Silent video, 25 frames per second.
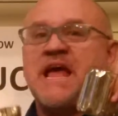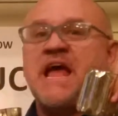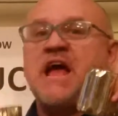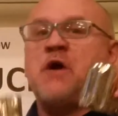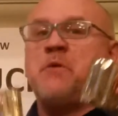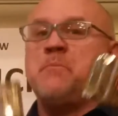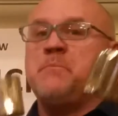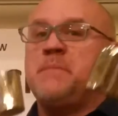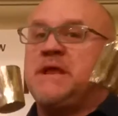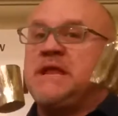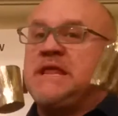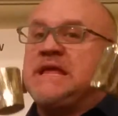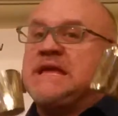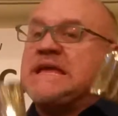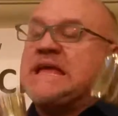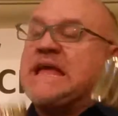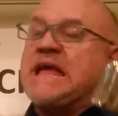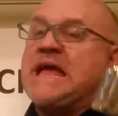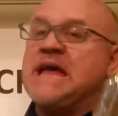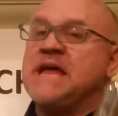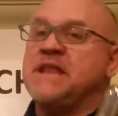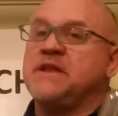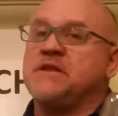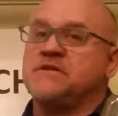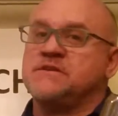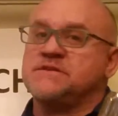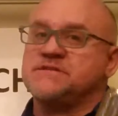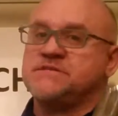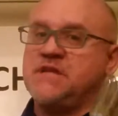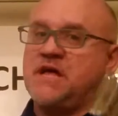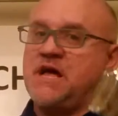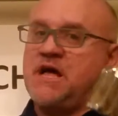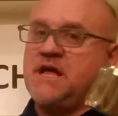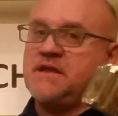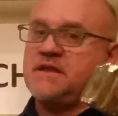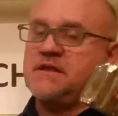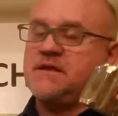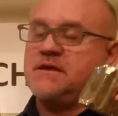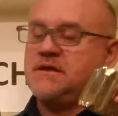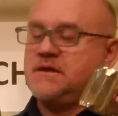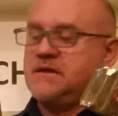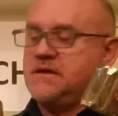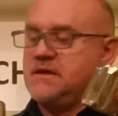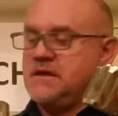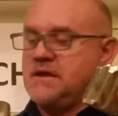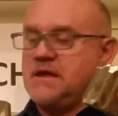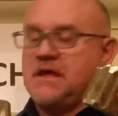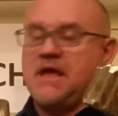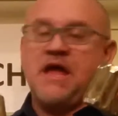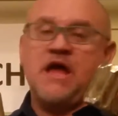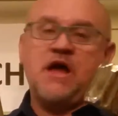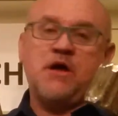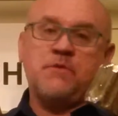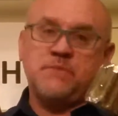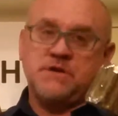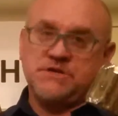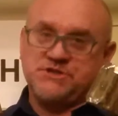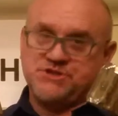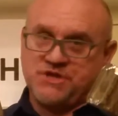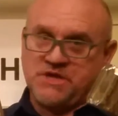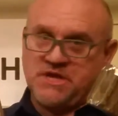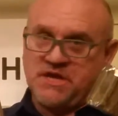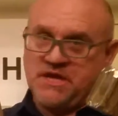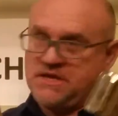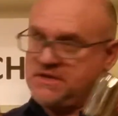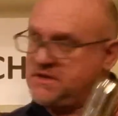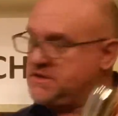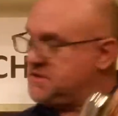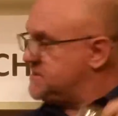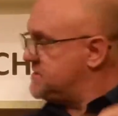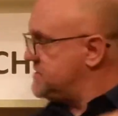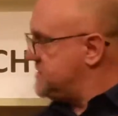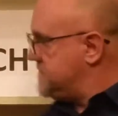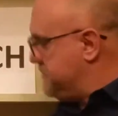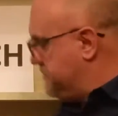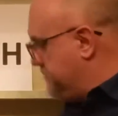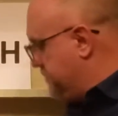How many candles, not how much candles.